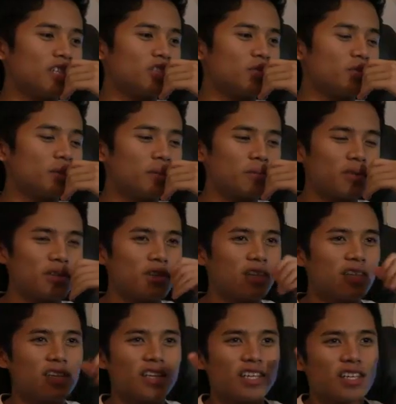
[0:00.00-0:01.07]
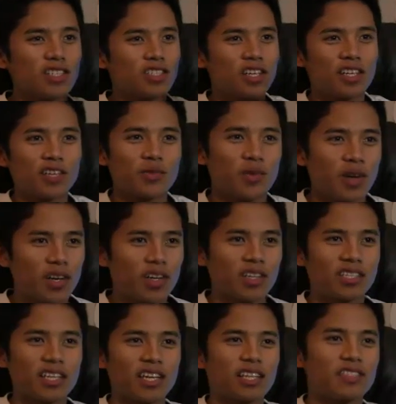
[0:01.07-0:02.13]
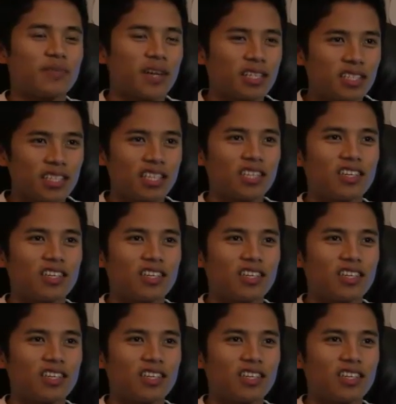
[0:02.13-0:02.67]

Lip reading: I just remember chugging water like as fast as I